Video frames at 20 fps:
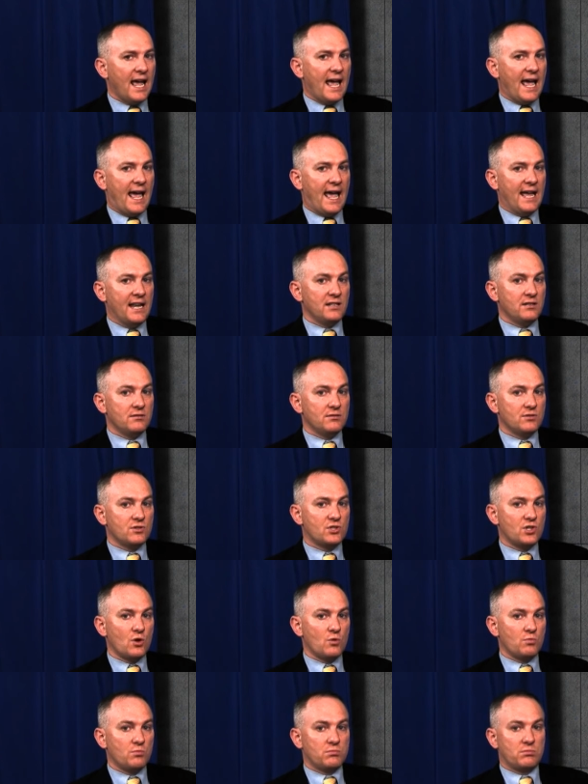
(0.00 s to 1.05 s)
And
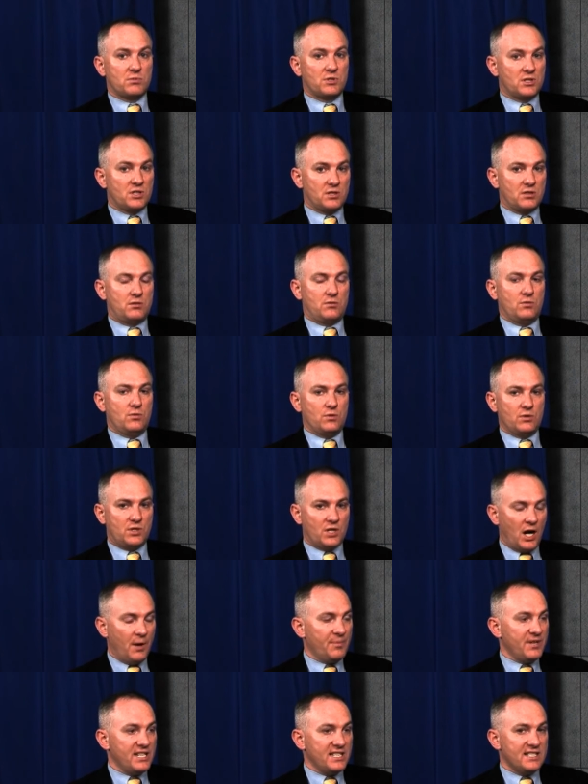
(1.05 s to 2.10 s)
so
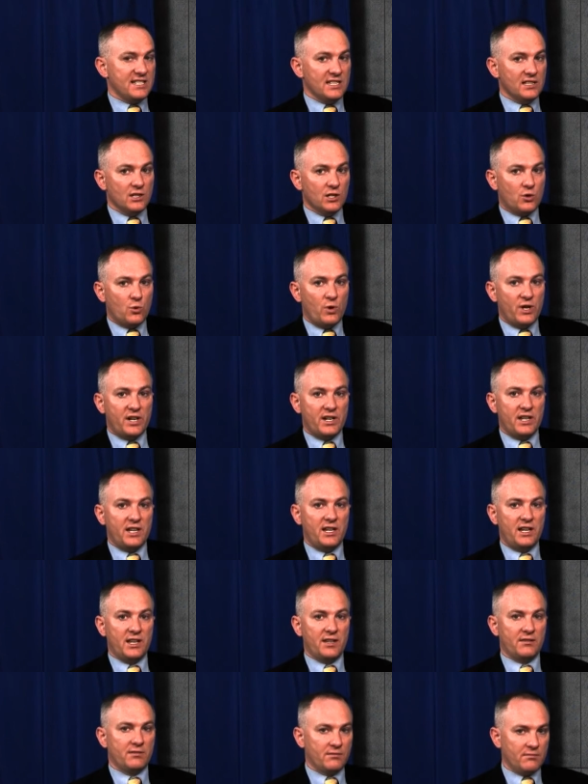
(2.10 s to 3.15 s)
companies need liquidity,
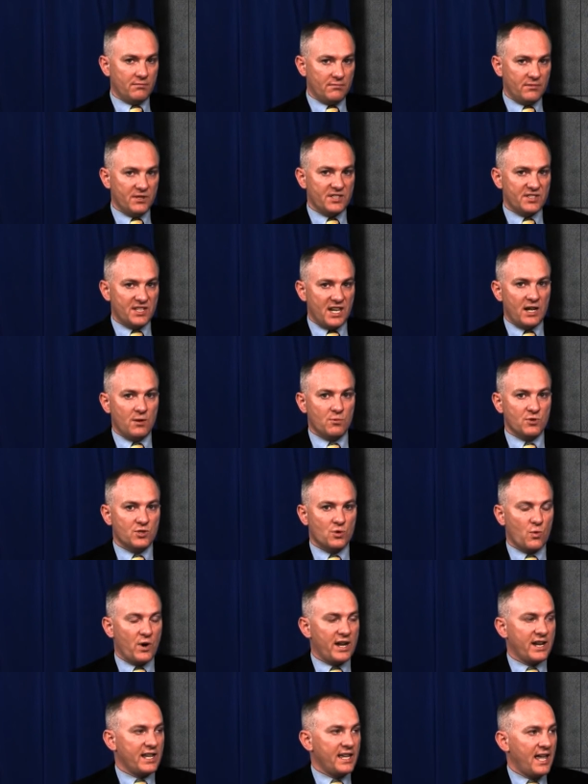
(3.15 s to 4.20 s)
and the state was a
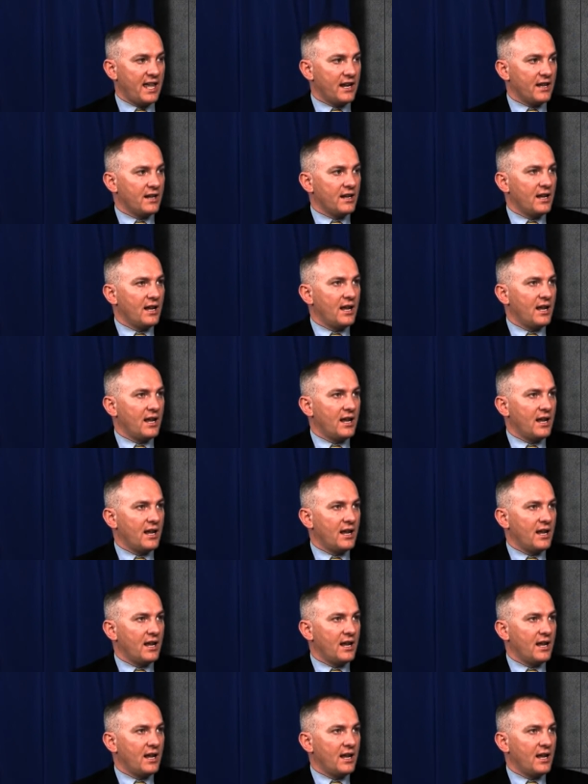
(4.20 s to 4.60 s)
way to get it.